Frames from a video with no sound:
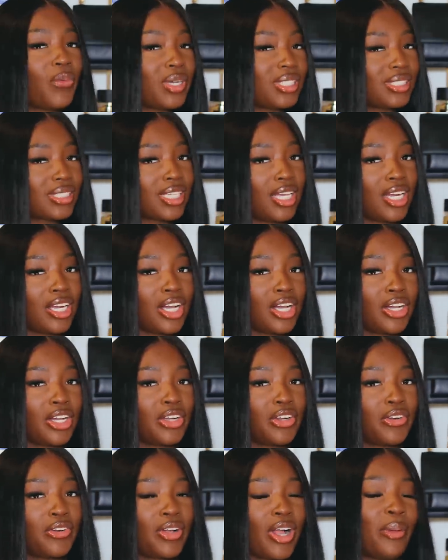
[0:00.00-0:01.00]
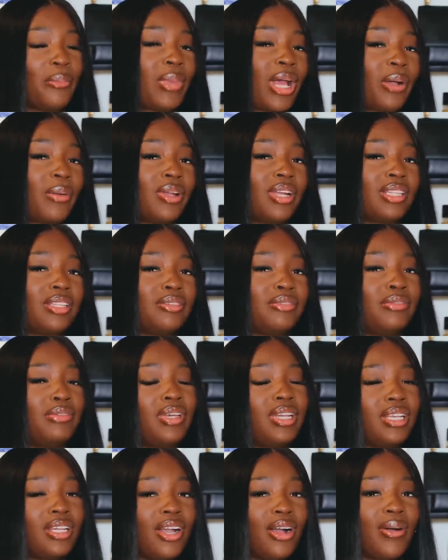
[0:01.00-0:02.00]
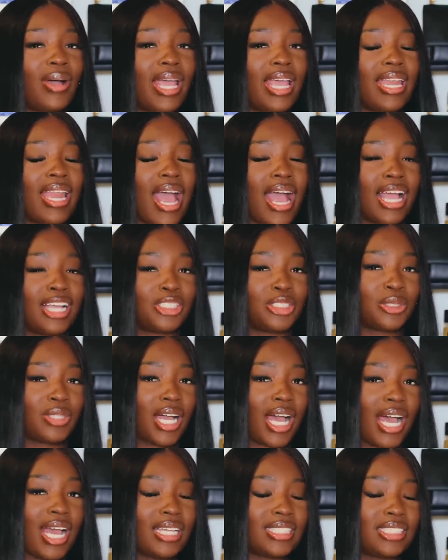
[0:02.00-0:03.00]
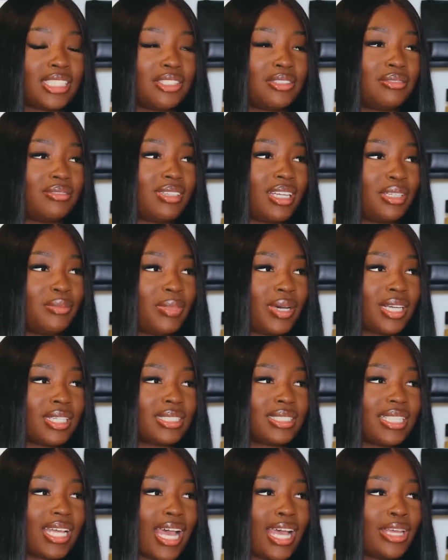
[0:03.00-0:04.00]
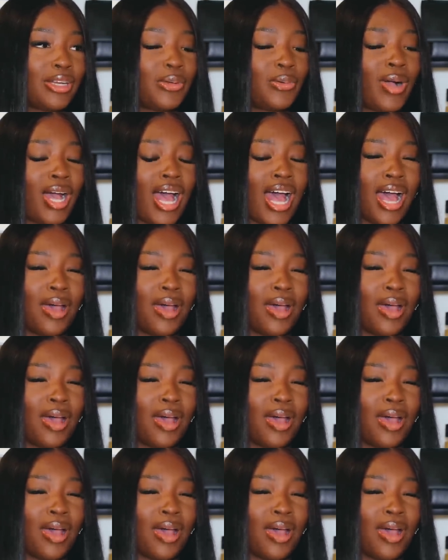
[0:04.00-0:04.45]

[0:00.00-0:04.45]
what's good coco crew i'm back with another video and as you guys read by the title